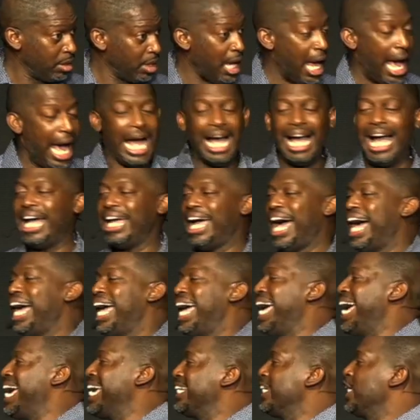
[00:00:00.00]
I, I, I,
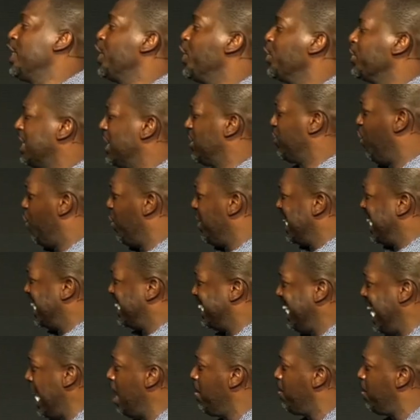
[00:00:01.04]
hate to use this for an
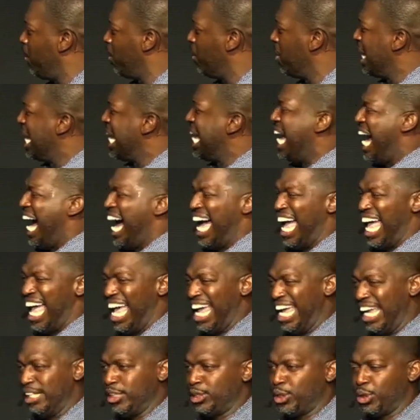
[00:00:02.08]
example. I
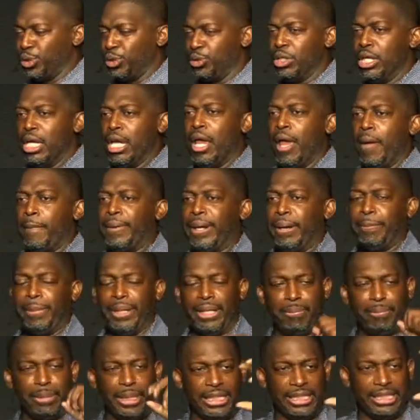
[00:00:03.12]
hate to, but
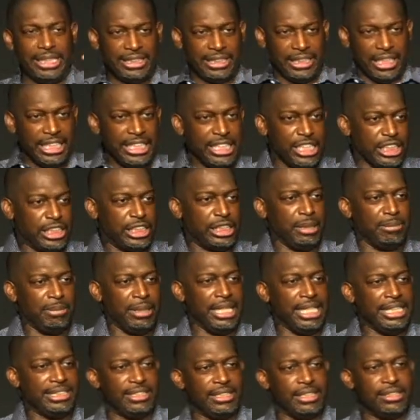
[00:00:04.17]
but but this leadership
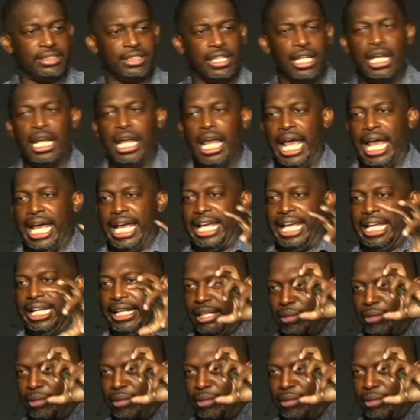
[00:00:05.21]
lessons, and, and